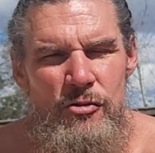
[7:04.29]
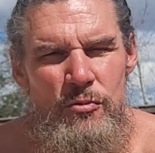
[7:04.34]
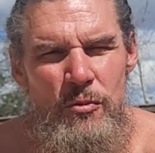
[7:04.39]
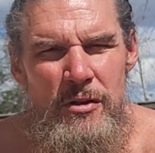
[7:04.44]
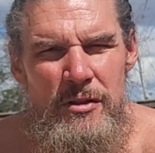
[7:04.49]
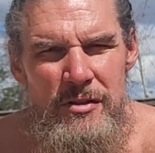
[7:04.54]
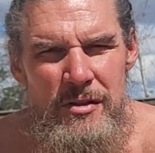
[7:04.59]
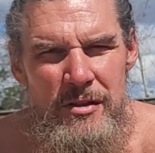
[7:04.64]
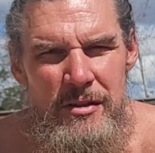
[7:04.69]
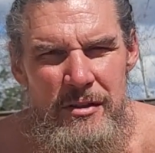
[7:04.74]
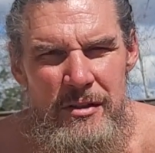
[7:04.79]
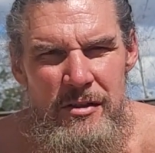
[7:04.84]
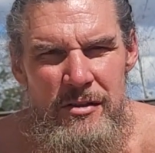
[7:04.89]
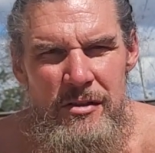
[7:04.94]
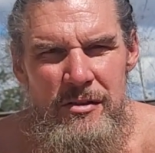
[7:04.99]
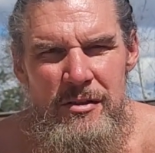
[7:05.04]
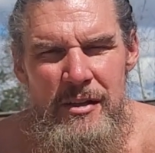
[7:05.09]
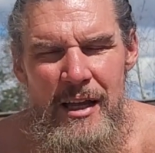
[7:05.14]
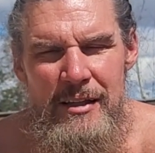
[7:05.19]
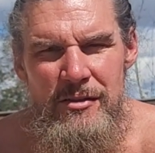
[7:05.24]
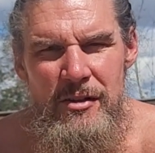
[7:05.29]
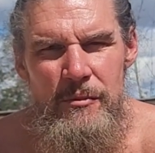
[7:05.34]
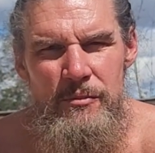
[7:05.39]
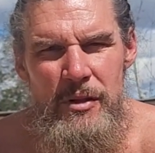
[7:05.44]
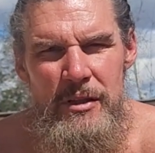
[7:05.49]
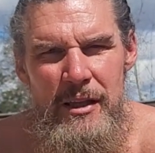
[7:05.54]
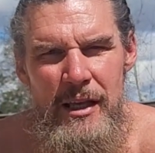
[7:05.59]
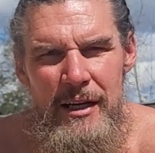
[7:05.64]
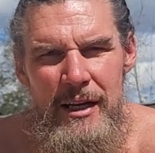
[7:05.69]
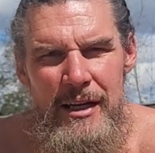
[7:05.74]
is not
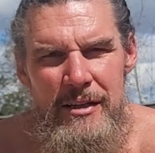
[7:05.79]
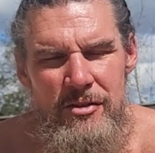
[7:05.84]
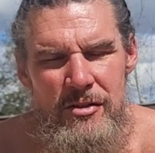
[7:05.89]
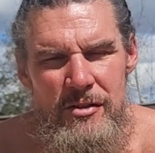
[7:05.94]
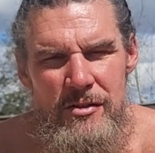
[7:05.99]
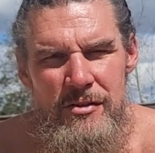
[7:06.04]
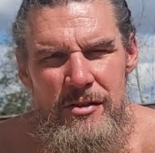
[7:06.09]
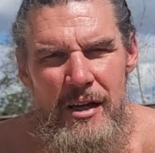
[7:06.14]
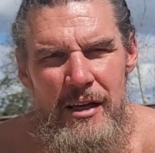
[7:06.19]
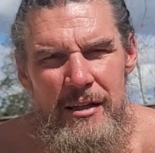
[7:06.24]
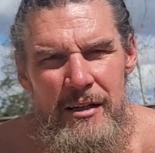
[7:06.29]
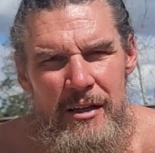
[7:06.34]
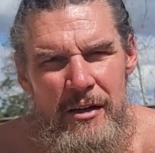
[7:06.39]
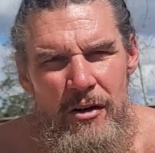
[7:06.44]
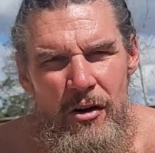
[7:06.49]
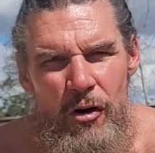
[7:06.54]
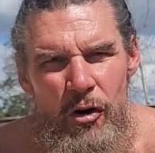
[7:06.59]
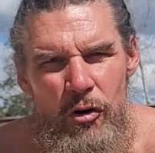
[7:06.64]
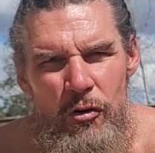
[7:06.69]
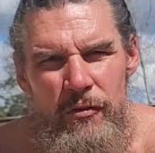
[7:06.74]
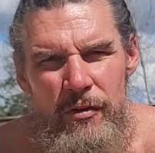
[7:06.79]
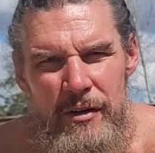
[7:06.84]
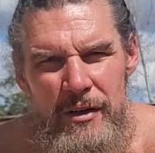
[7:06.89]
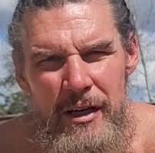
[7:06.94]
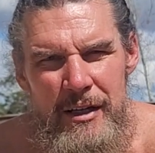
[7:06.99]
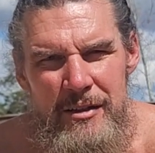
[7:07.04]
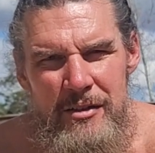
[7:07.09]
something that I just said overnight.